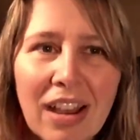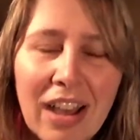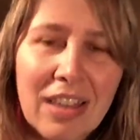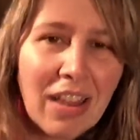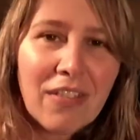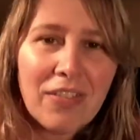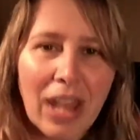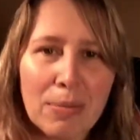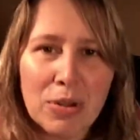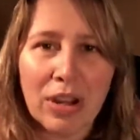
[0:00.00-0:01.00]
I love
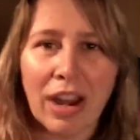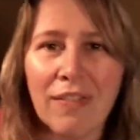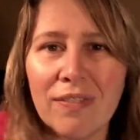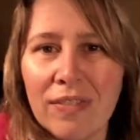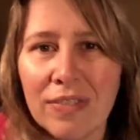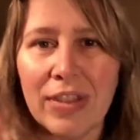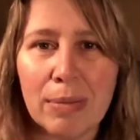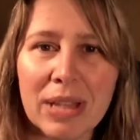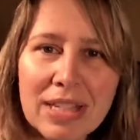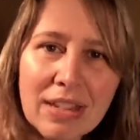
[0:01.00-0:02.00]
capturing our
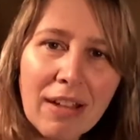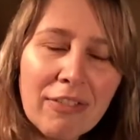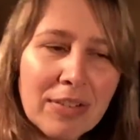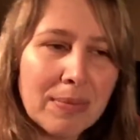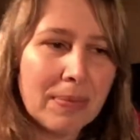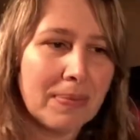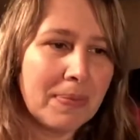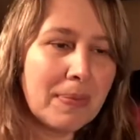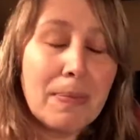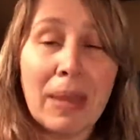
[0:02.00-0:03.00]
family stuff.
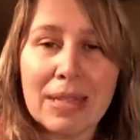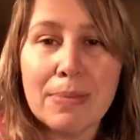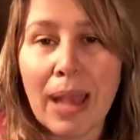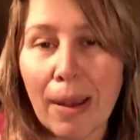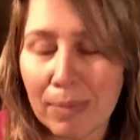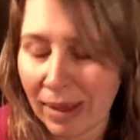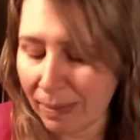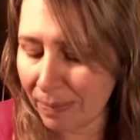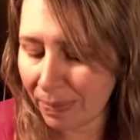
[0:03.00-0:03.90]
It makes me happy.